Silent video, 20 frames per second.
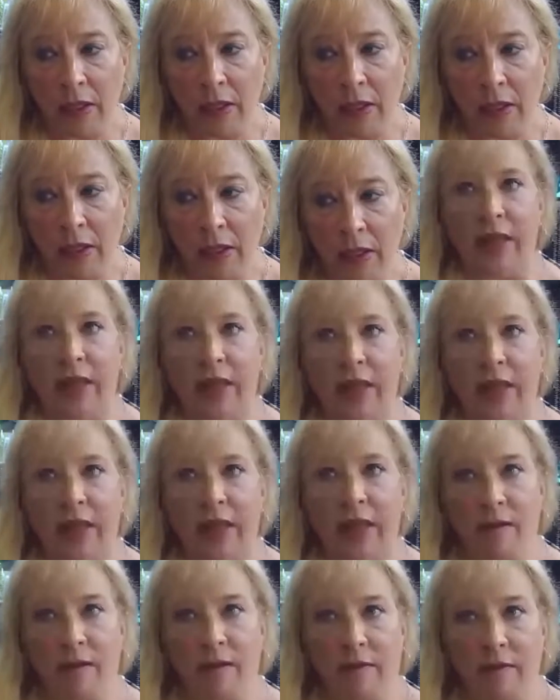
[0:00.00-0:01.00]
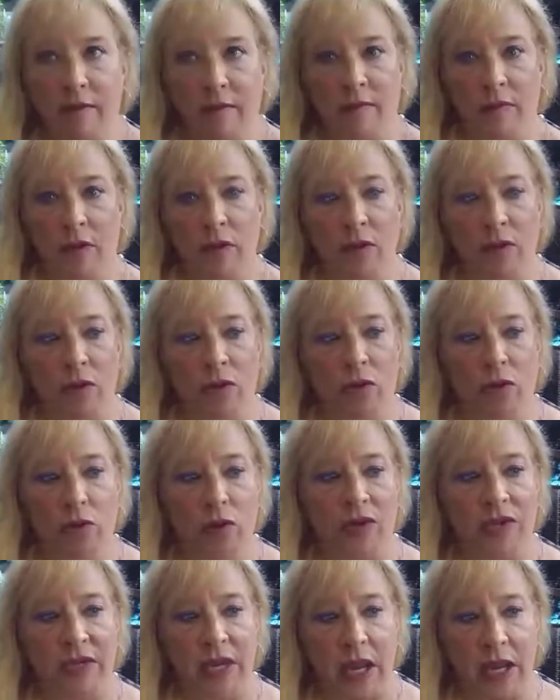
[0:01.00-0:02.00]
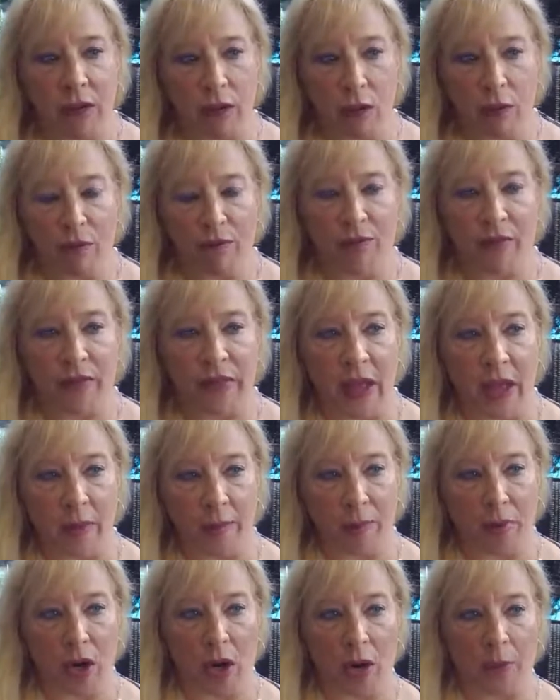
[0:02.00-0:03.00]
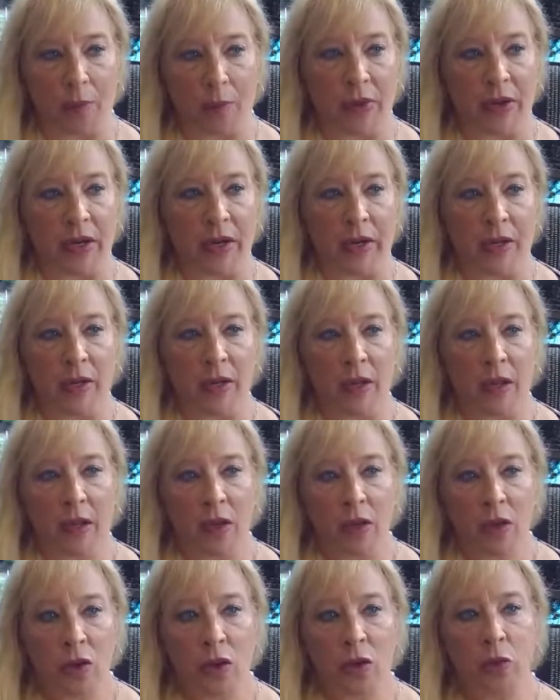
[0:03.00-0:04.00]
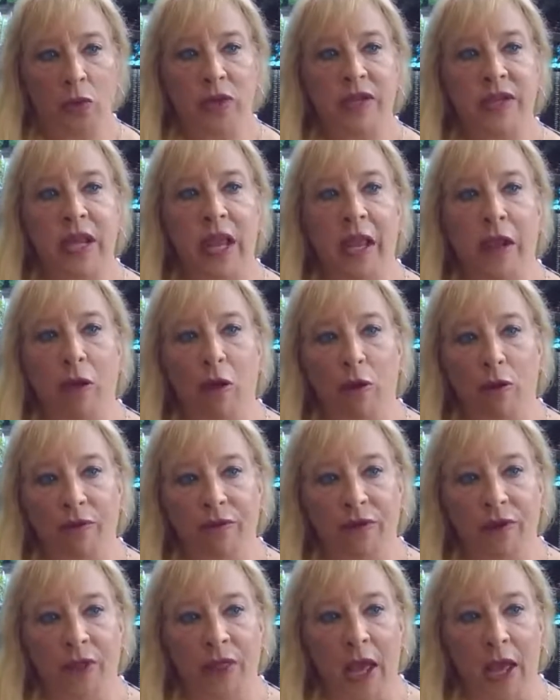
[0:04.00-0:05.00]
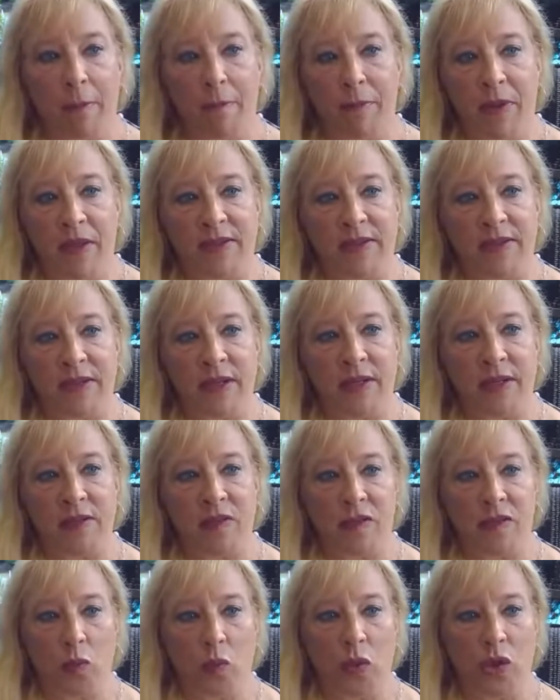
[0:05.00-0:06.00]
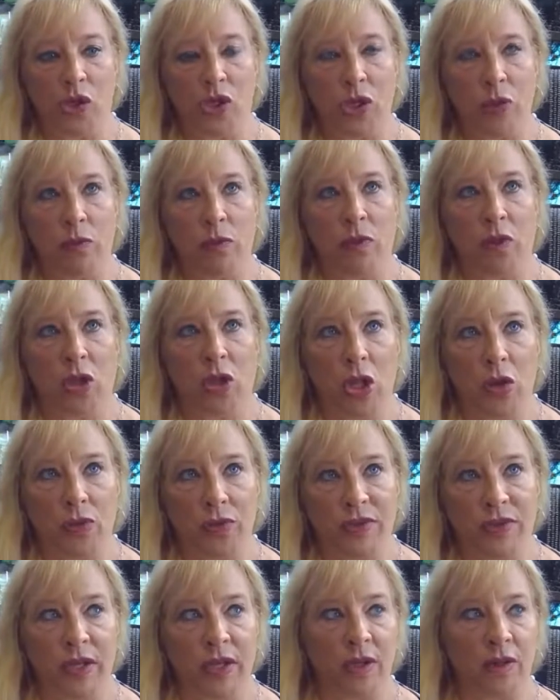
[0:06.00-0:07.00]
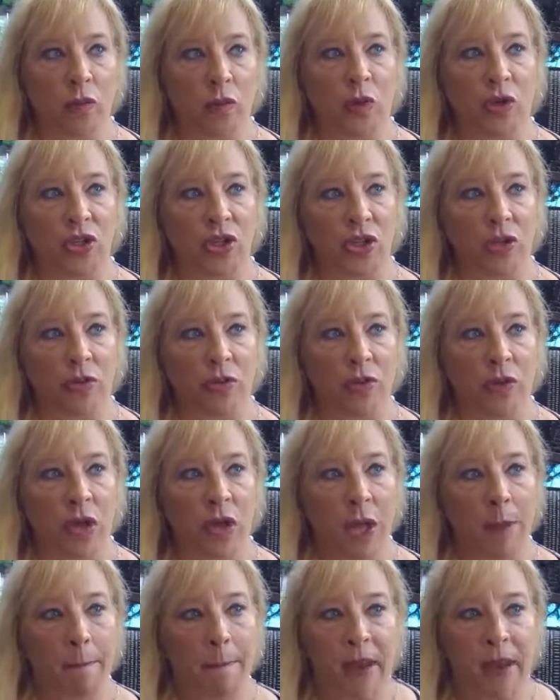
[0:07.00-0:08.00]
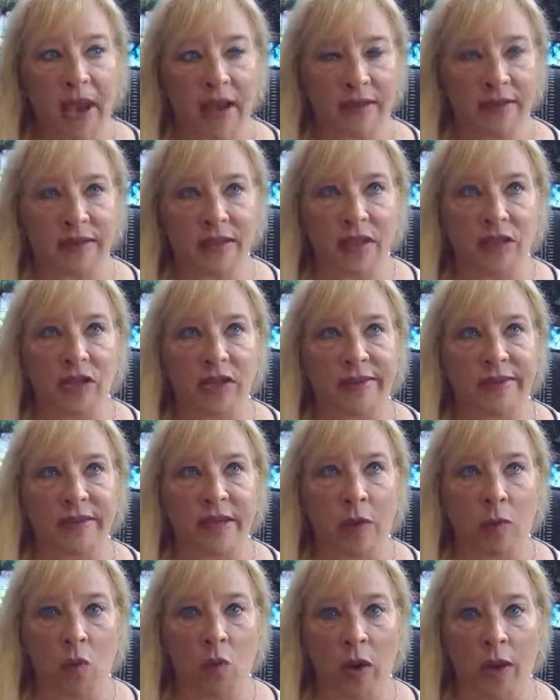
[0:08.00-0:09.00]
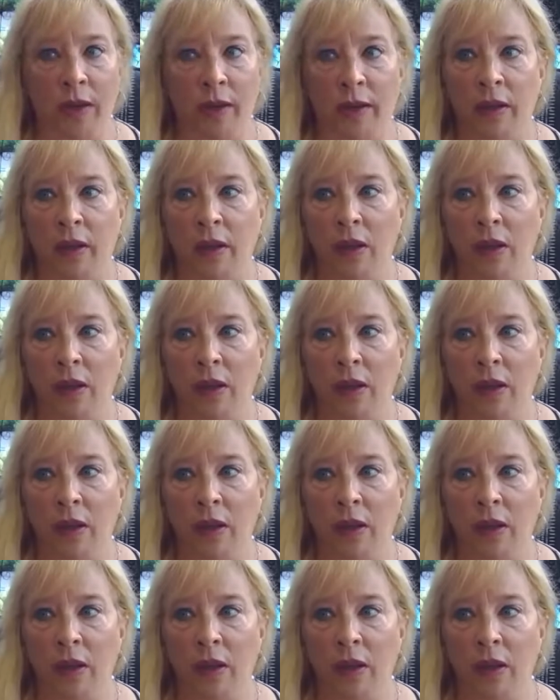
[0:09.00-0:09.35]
who would take over that property? Who would take over that business? Would you close it? Would you pass it to someone?